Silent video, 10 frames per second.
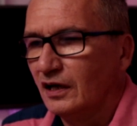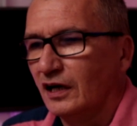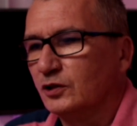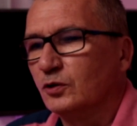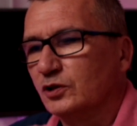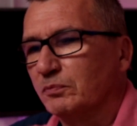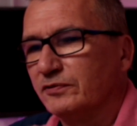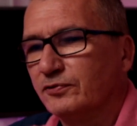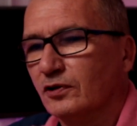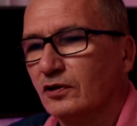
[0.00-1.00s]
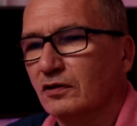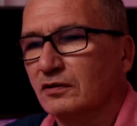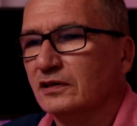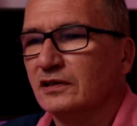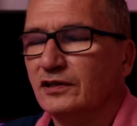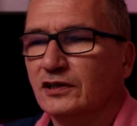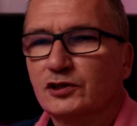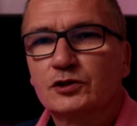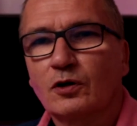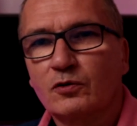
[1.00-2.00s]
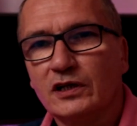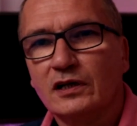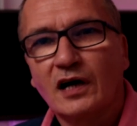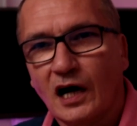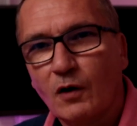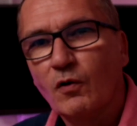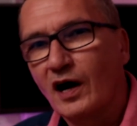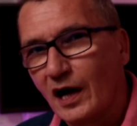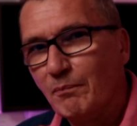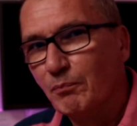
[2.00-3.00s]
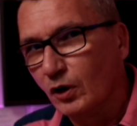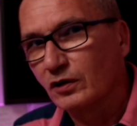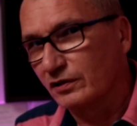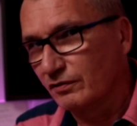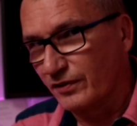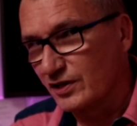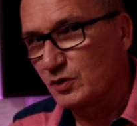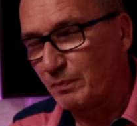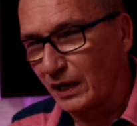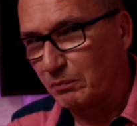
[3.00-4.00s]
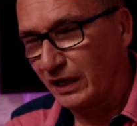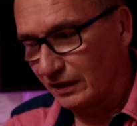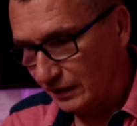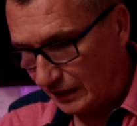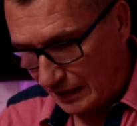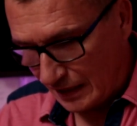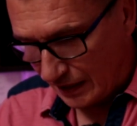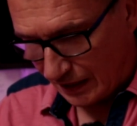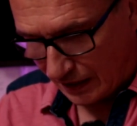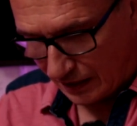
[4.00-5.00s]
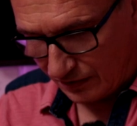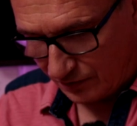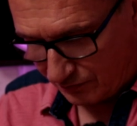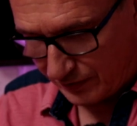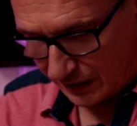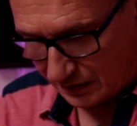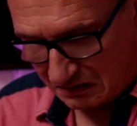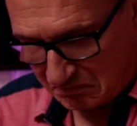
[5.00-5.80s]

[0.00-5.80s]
I told you before the story how I bought this backpack. And in fact,